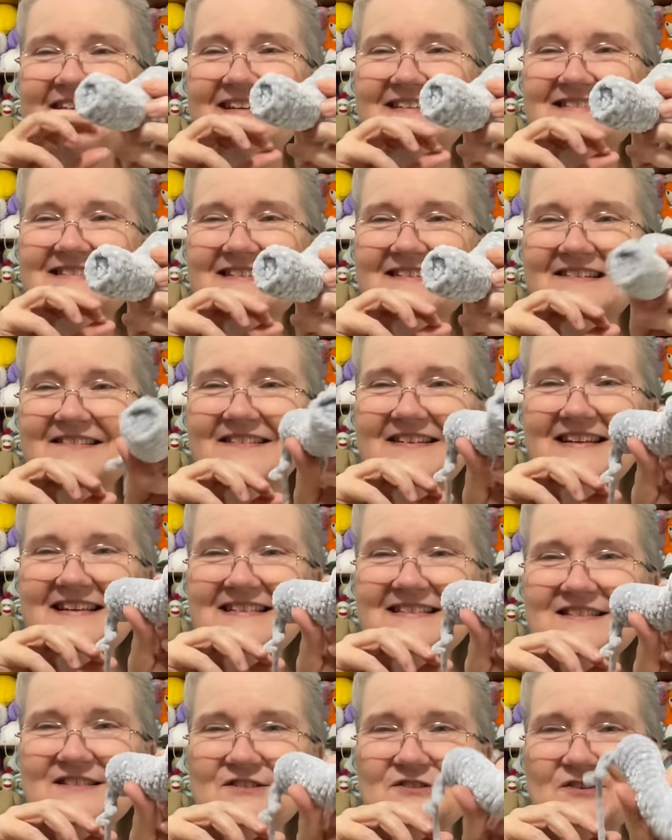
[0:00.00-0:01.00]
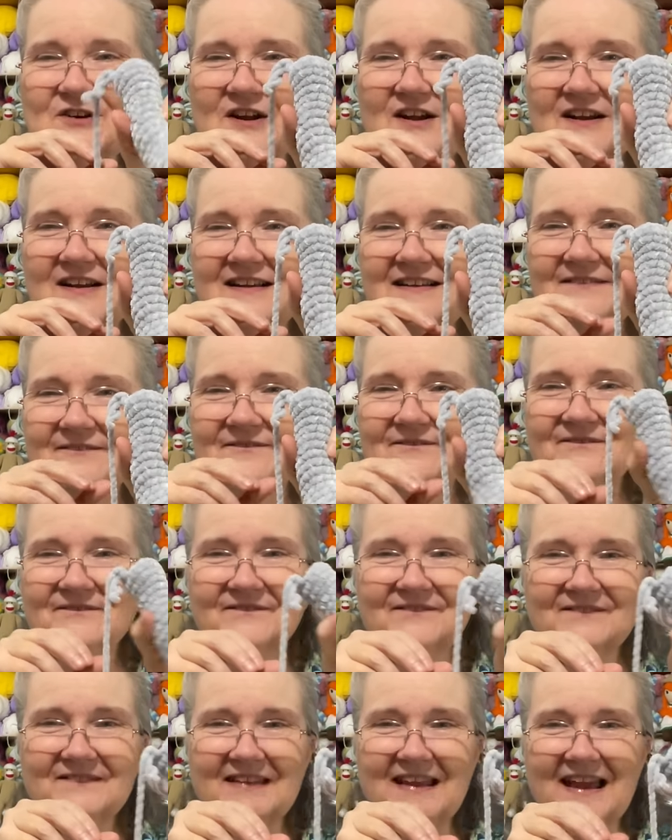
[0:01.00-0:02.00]
So there is the trunk.
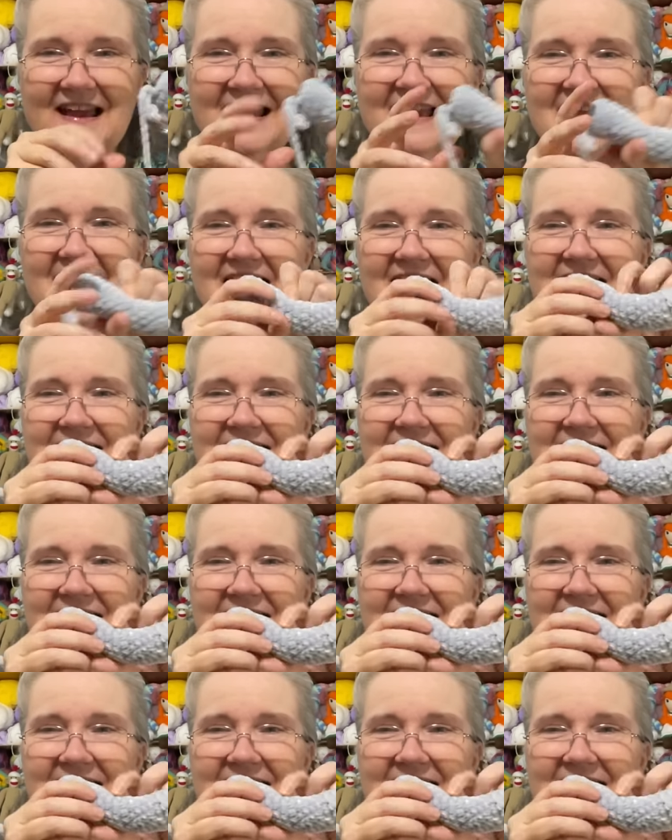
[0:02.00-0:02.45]
Okay,